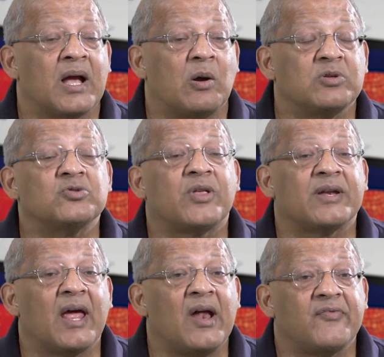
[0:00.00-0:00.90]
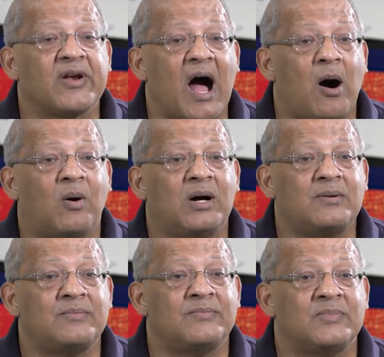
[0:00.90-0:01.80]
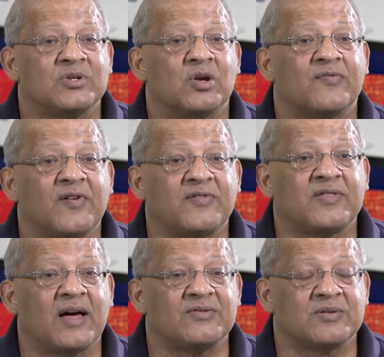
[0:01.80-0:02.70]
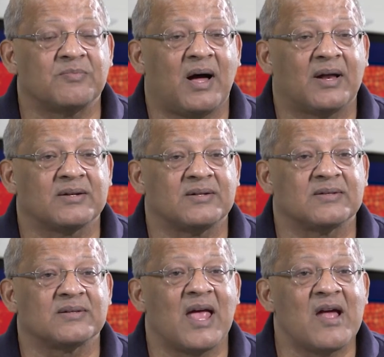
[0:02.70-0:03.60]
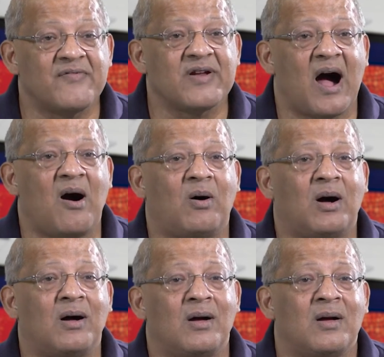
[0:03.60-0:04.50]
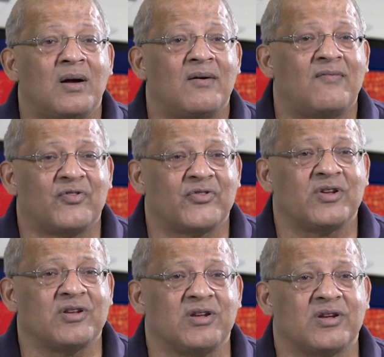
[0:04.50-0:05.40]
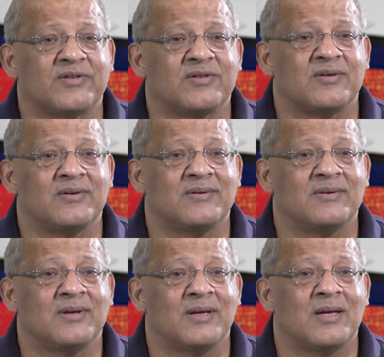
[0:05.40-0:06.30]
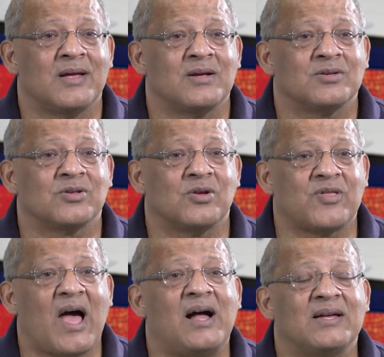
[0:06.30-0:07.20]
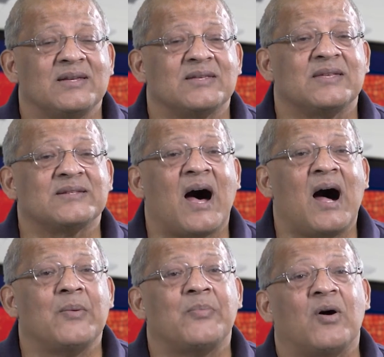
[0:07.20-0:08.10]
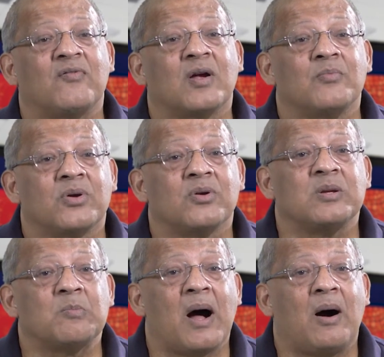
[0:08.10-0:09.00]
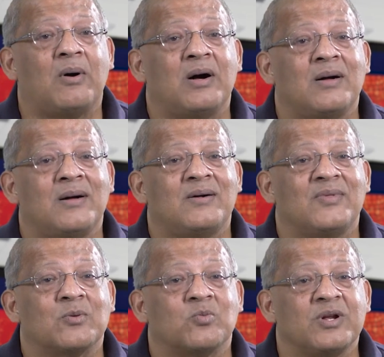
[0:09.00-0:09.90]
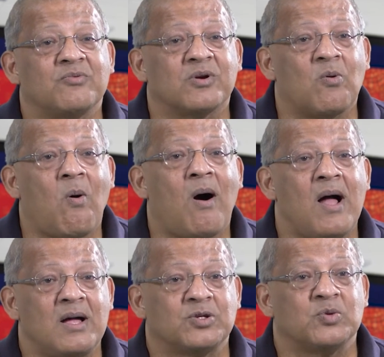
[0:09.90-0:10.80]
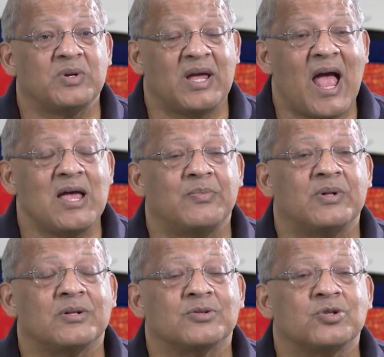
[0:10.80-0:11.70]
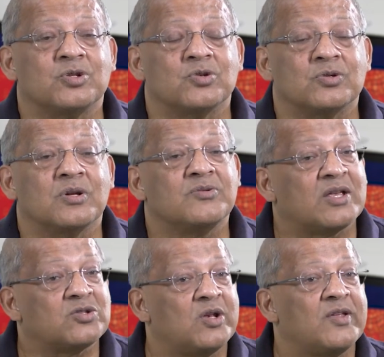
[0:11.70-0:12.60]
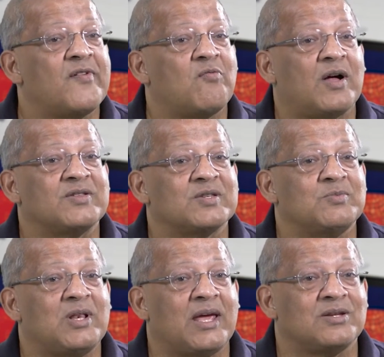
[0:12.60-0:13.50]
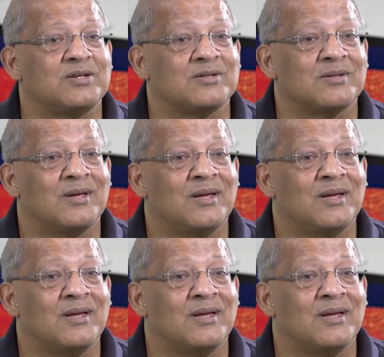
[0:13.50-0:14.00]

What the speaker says: And we do that every hour. So 50,000 particles every hour for 3 years. So that is the type of computing power that we require to be able to do. That's only for one simulation.